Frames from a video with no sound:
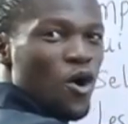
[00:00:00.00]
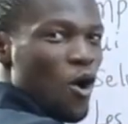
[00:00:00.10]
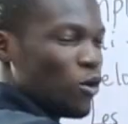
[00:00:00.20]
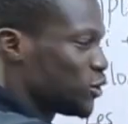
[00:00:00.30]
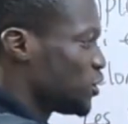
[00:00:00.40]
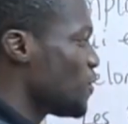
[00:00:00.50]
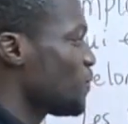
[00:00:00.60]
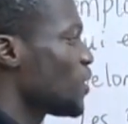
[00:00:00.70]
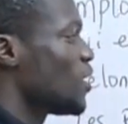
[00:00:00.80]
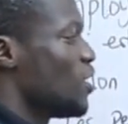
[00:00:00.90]

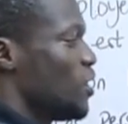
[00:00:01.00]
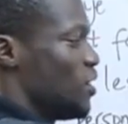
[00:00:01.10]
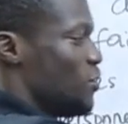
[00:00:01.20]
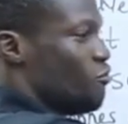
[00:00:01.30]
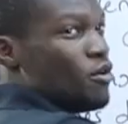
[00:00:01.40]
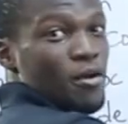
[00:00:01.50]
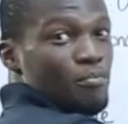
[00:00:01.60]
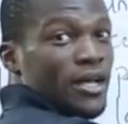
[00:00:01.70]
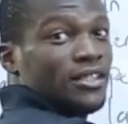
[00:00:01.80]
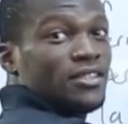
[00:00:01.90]
also, we
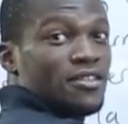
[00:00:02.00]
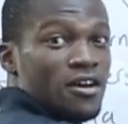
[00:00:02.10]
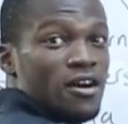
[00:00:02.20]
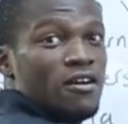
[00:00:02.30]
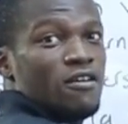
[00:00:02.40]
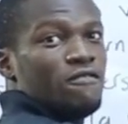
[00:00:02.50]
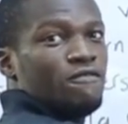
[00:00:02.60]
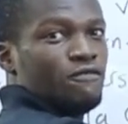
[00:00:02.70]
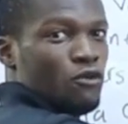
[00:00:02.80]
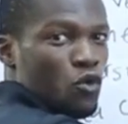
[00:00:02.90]
repeat the
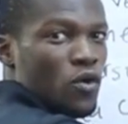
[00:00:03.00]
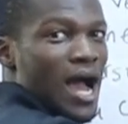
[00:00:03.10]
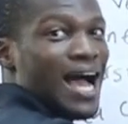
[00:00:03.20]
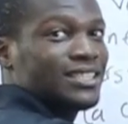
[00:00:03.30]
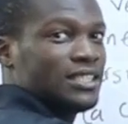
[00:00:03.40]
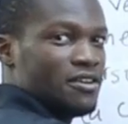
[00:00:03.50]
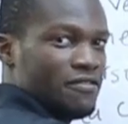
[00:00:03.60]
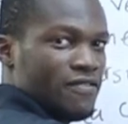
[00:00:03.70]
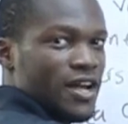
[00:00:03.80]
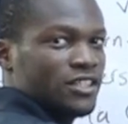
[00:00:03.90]
vous as the
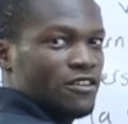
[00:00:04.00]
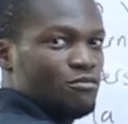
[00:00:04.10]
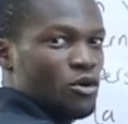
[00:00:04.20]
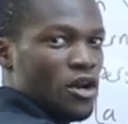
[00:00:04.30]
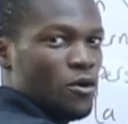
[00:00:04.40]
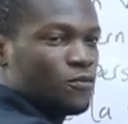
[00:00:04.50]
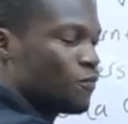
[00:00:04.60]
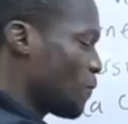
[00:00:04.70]
reflexive pronoun.